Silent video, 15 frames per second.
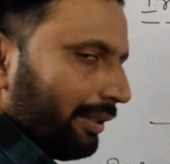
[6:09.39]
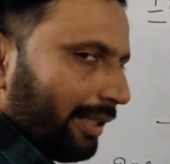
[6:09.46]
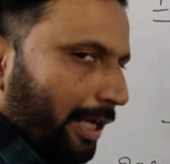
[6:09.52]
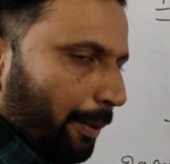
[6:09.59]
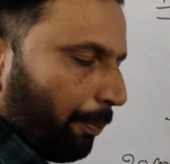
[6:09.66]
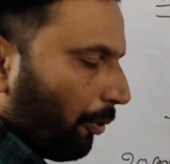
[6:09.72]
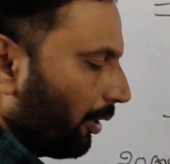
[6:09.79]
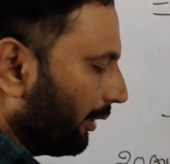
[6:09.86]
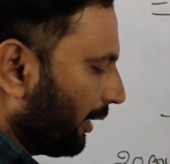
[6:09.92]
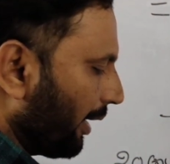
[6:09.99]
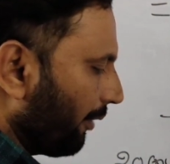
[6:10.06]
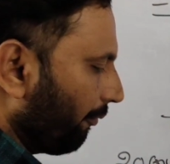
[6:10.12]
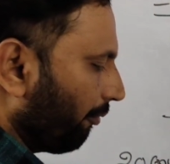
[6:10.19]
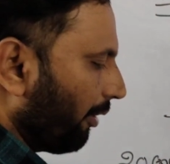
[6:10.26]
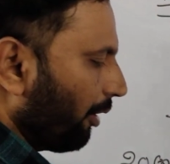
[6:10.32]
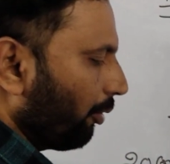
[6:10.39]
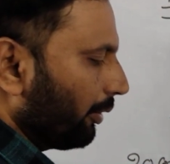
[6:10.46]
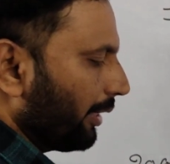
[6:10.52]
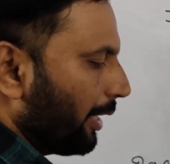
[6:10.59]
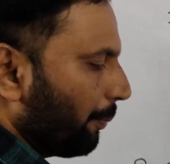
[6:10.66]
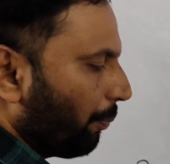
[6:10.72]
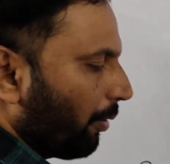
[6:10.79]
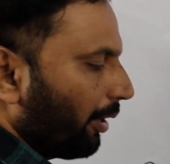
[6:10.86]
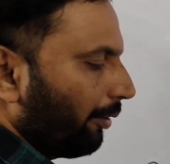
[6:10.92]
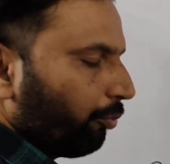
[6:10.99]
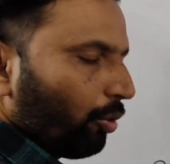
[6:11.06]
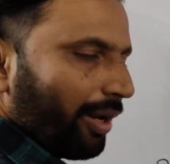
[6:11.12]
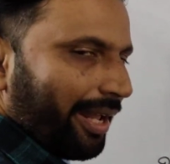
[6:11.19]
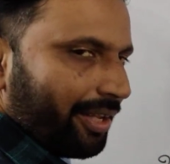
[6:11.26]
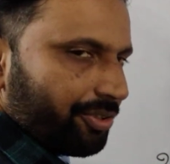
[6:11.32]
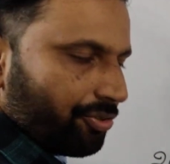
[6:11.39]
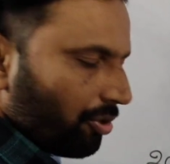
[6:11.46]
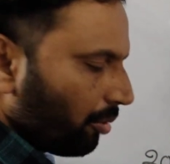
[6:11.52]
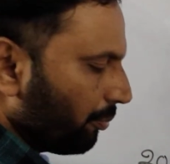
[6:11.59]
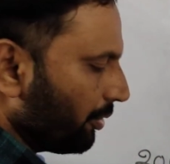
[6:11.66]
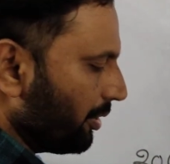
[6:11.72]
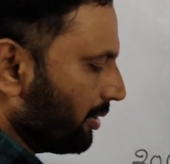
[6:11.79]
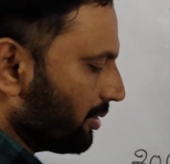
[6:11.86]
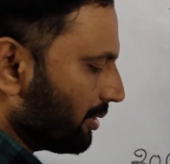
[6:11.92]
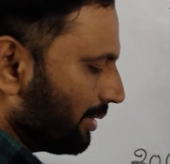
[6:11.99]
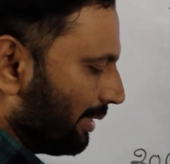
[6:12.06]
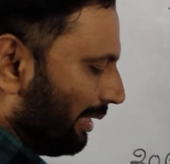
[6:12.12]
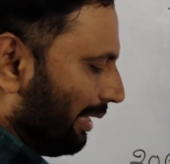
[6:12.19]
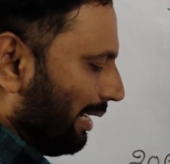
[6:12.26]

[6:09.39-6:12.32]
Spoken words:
3.4 angstrom units.